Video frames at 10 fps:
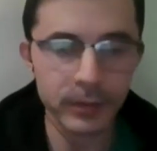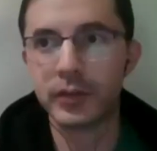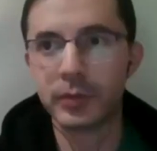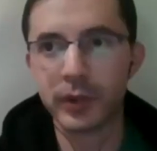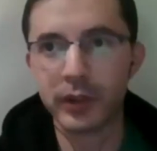
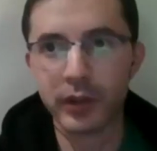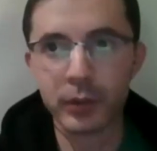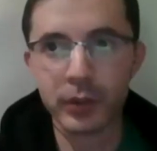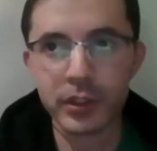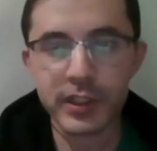Well, the
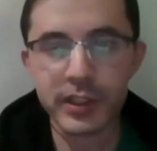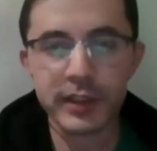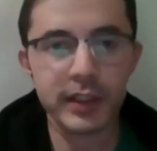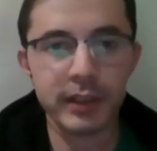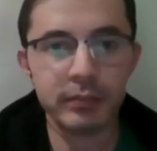war
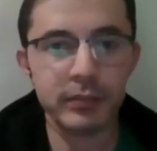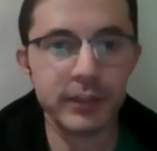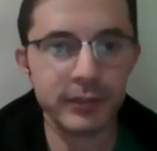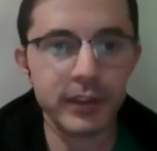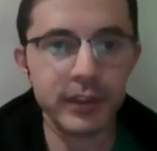started. I'm
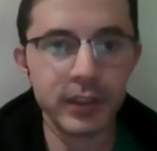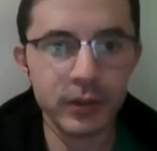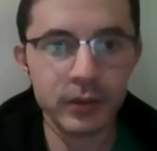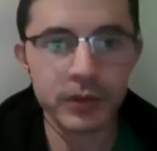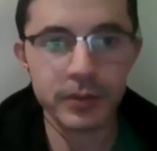definitely
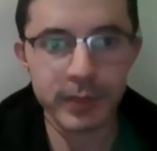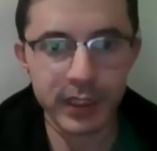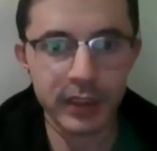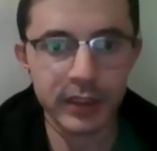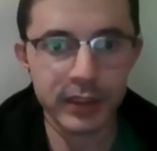going to be
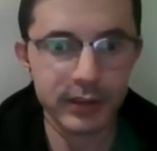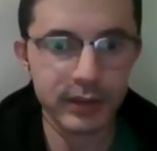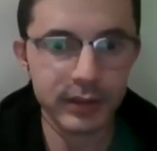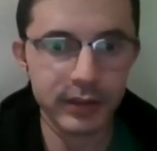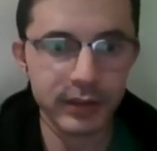needed
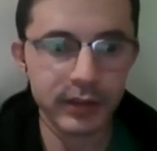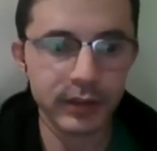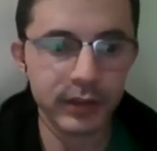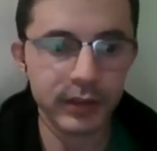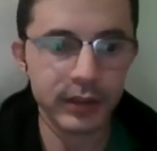
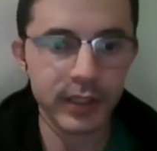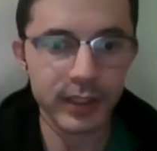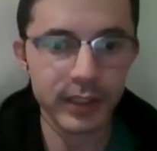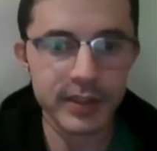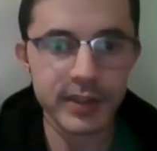in
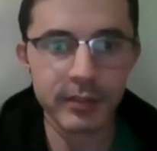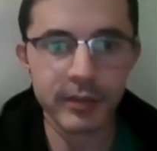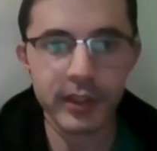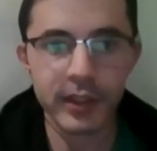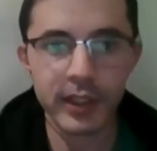case
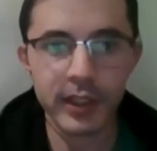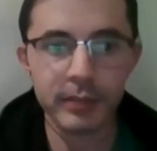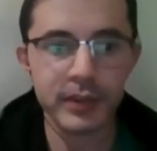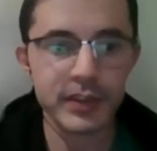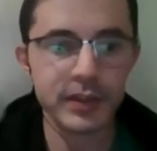something happens,